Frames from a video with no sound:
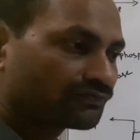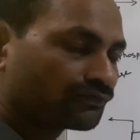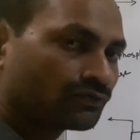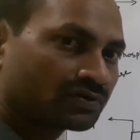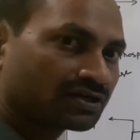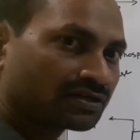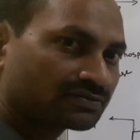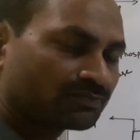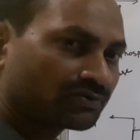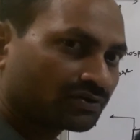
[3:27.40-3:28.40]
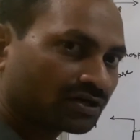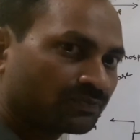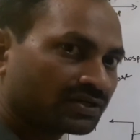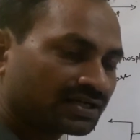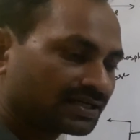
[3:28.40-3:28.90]
4
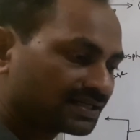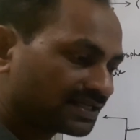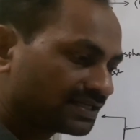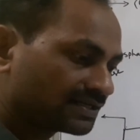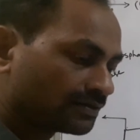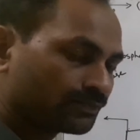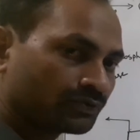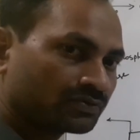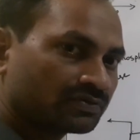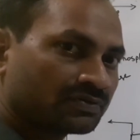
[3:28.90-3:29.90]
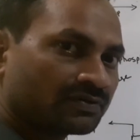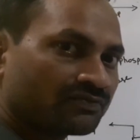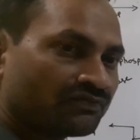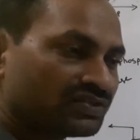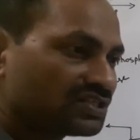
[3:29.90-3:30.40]
carbon containing compound
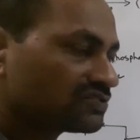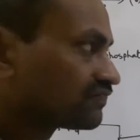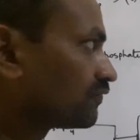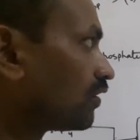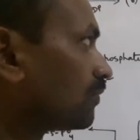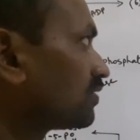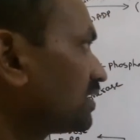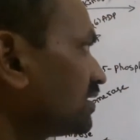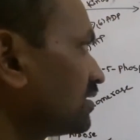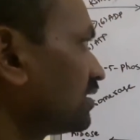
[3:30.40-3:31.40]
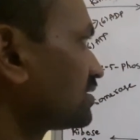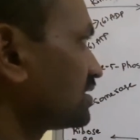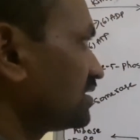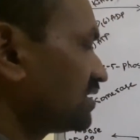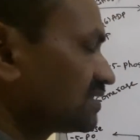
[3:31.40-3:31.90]
which is formed in the
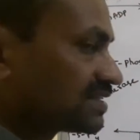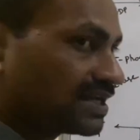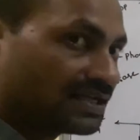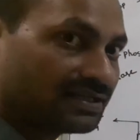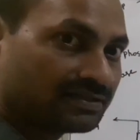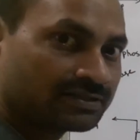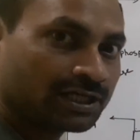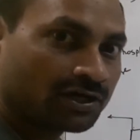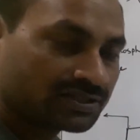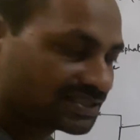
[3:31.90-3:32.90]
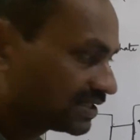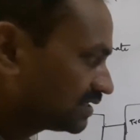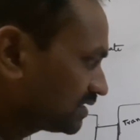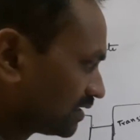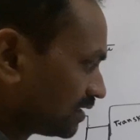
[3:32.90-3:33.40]
C3 cycle? The answer
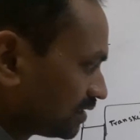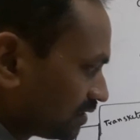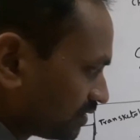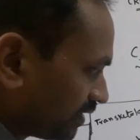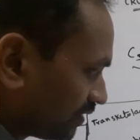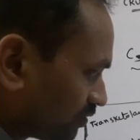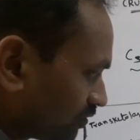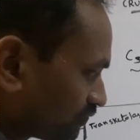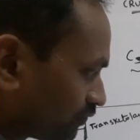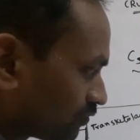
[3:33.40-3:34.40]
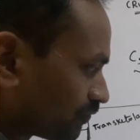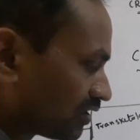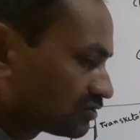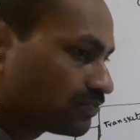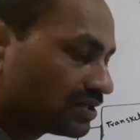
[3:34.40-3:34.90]
is erythrose 4
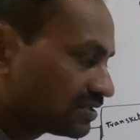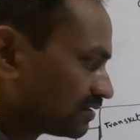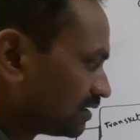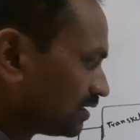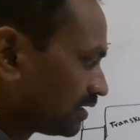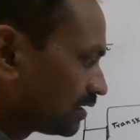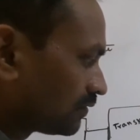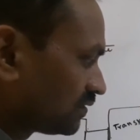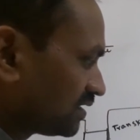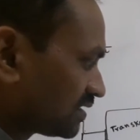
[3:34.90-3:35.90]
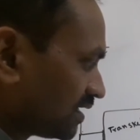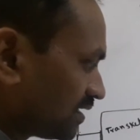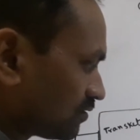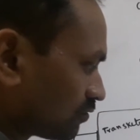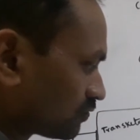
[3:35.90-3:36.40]
phosphate. Now this
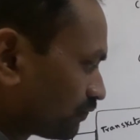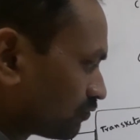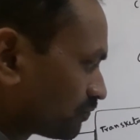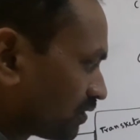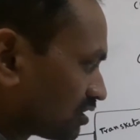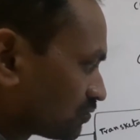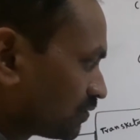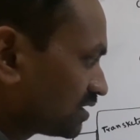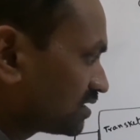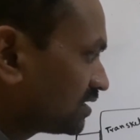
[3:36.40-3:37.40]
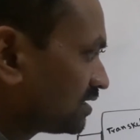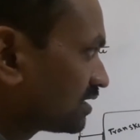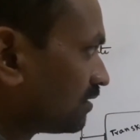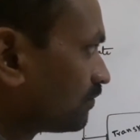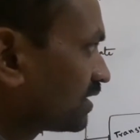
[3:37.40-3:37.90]
erythrose 4 phosphate, it
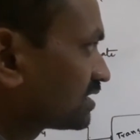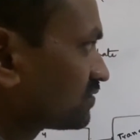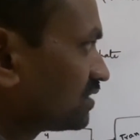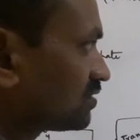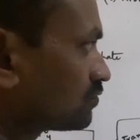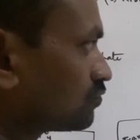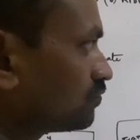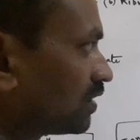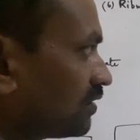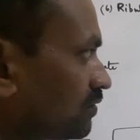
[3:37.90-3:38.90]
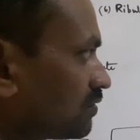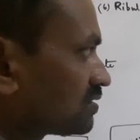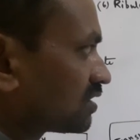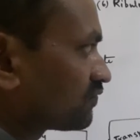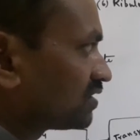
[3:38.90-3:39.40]
combines with 2
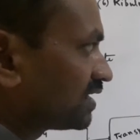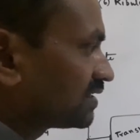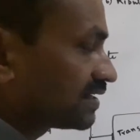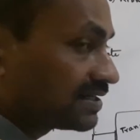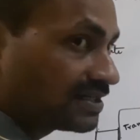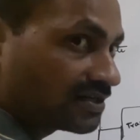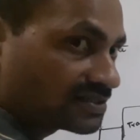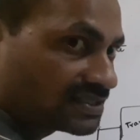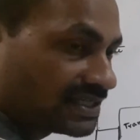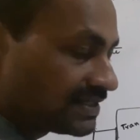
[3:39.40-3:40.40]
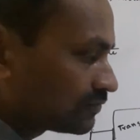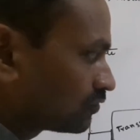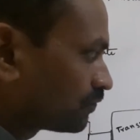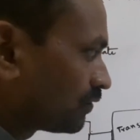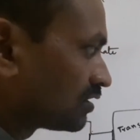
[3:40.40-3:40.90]
molecules of
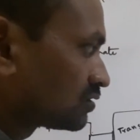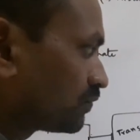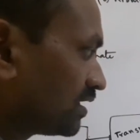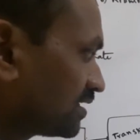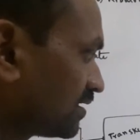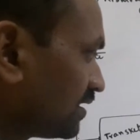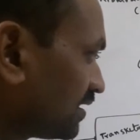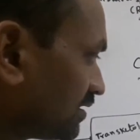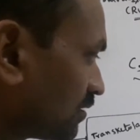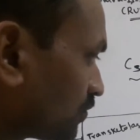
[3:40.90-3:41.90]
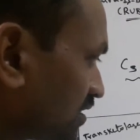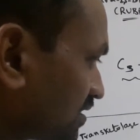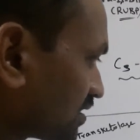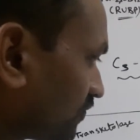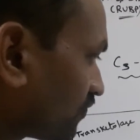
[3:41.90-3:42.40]
dihydroxyacetone phosphate in the
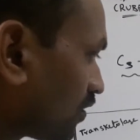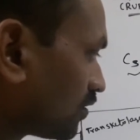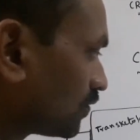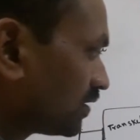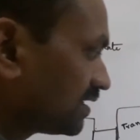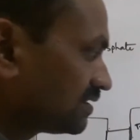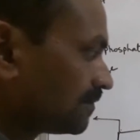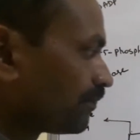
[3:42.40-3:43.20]
presence of aldolase